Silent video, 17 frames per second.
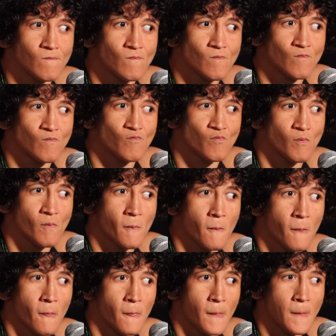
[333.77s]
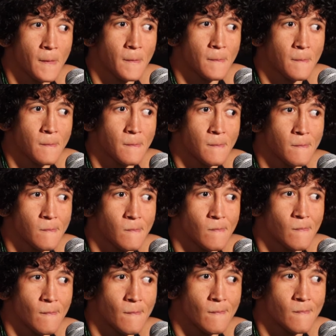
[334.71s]
I'm just gonna keep on
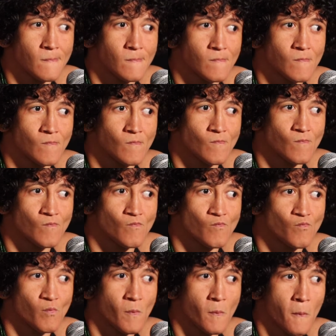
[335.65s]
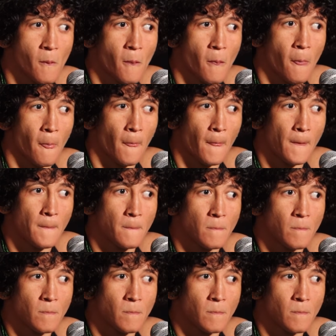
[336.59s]
trucking and trying to get to the belt eventually.